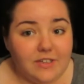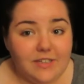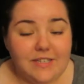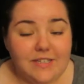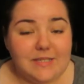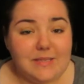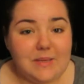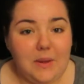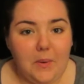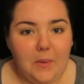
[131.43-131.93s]

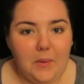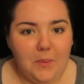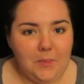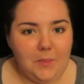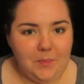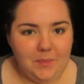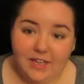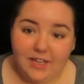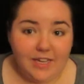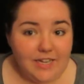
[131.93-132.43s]
So,
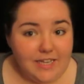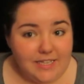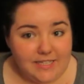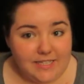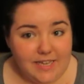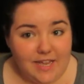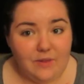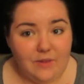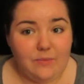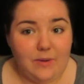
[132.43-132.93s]
like I
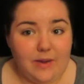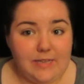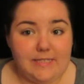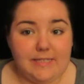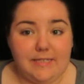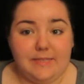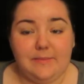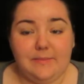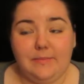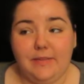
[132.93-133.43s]
said,
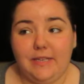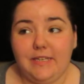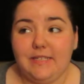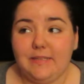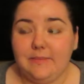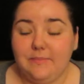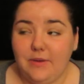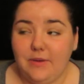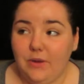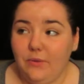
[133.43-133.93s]
racism plays a
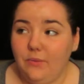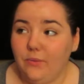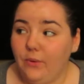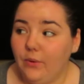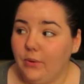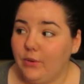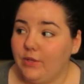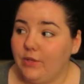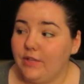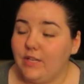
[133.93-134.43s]
big
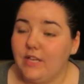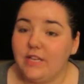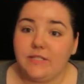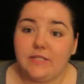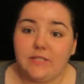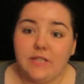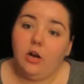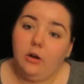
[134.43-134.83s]
role in this.